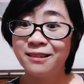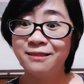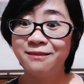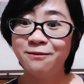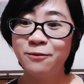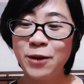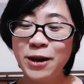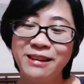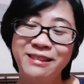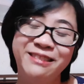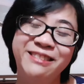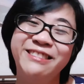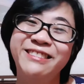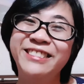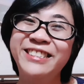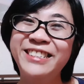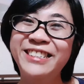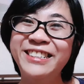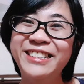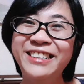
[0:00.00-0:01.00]
well,
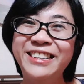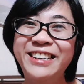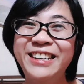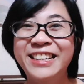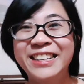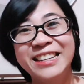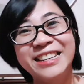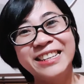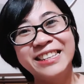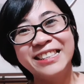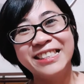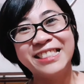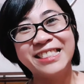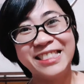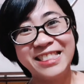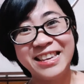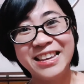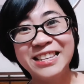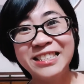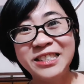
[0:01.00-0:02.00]

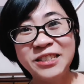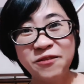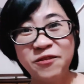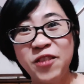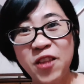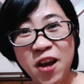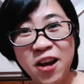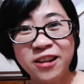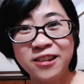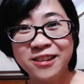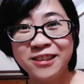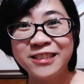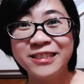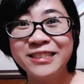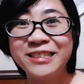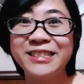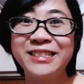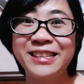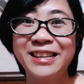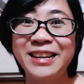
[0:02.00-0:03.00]
these
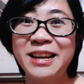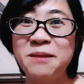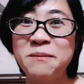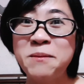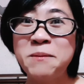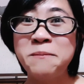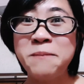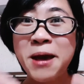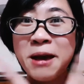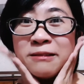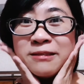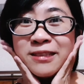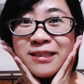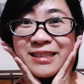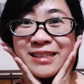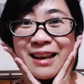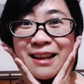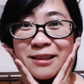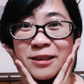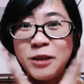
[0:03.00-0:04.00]
vloggers that I'm about to
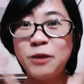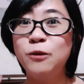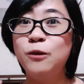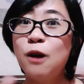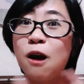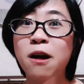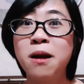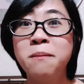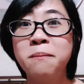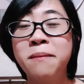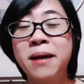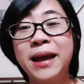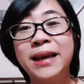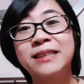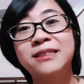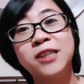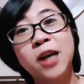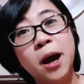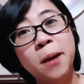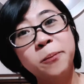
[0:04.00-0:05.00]
tell you are my
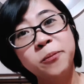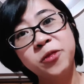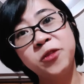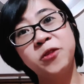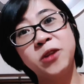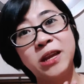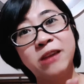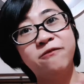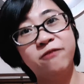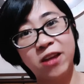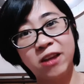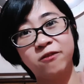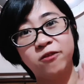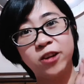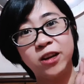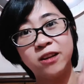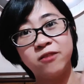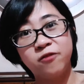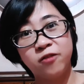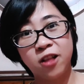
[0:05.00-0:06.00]
top 3
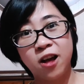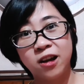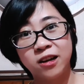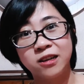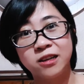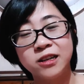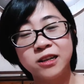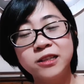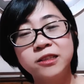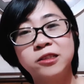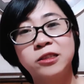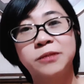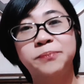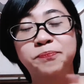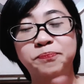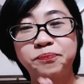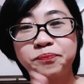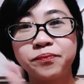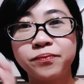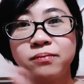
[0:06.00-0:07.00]
favorite vloggers.
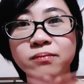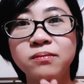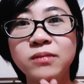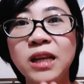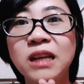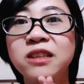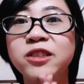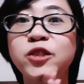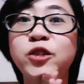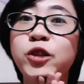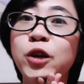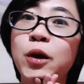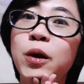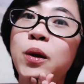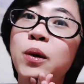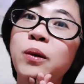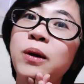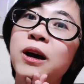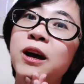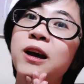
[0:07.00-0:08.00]

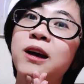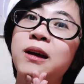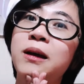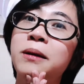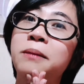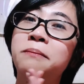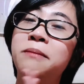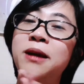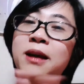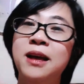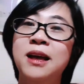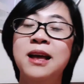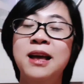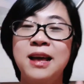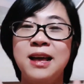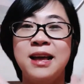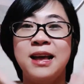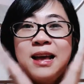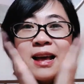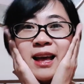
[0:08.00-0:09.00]
So
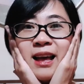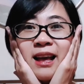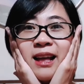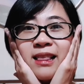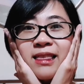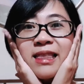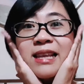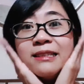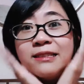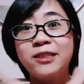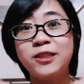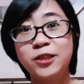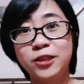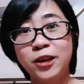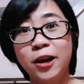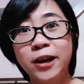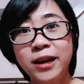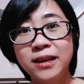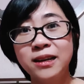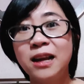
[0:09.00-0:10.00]
let's
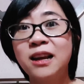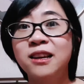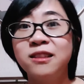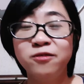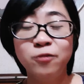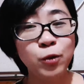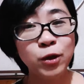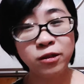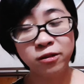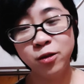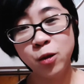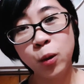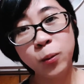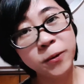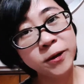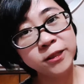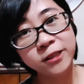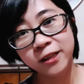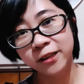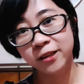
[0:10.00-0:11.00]
start with no
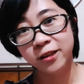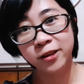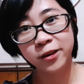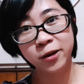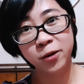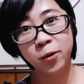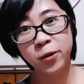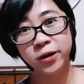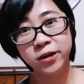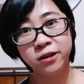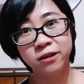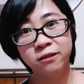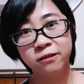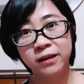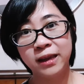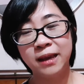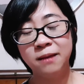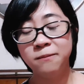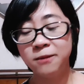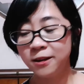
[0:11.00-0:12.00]
particular order,
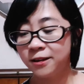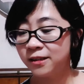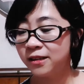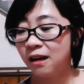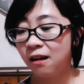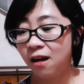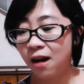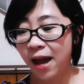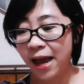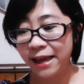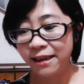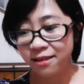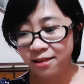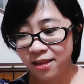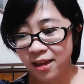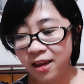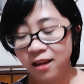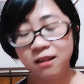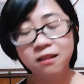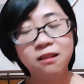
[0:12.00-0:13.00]
okay? Because I
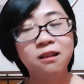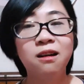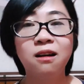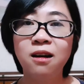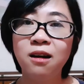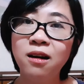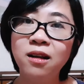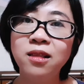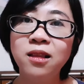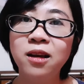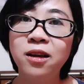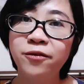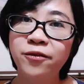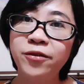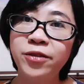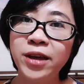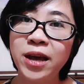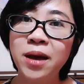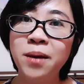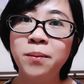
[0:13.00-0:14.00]
think all of
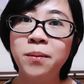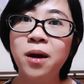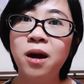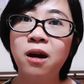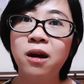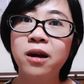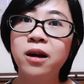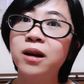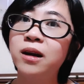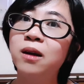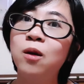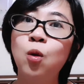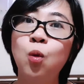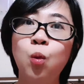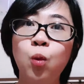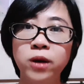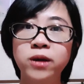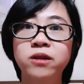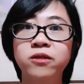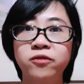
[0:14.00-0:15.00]
them are
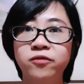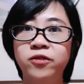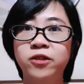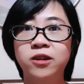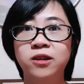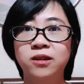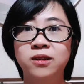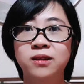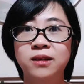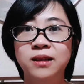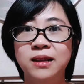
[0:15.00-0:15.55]
wonderful.